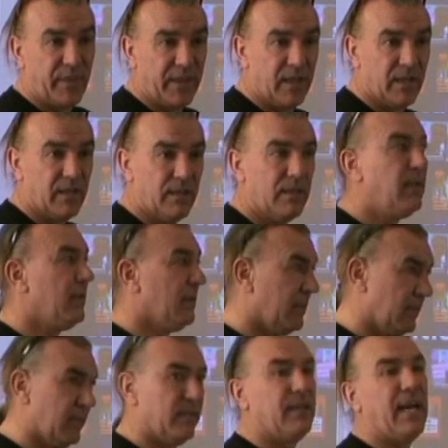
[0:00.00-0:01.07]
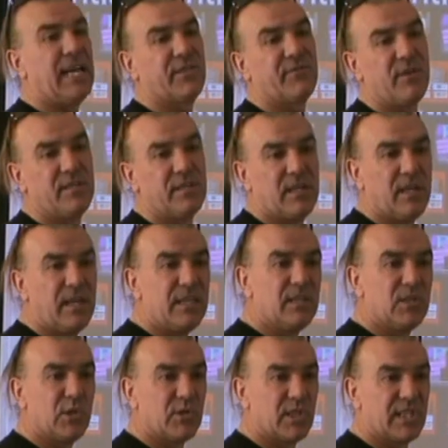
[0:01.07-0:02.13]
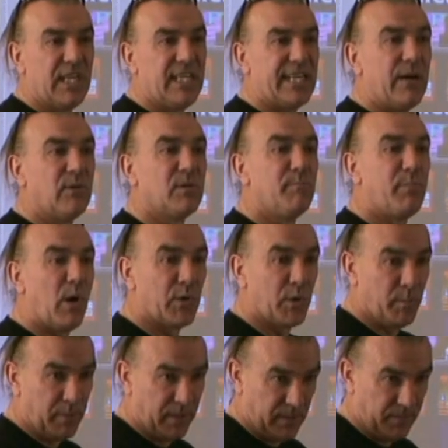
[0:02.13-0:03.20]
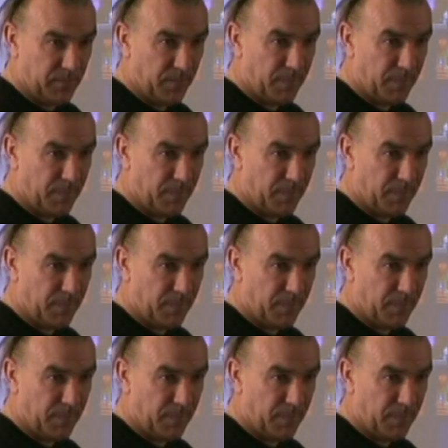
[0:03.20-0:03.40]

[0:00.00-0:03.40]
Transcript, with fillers: with you, ask for his insurance details and bar number.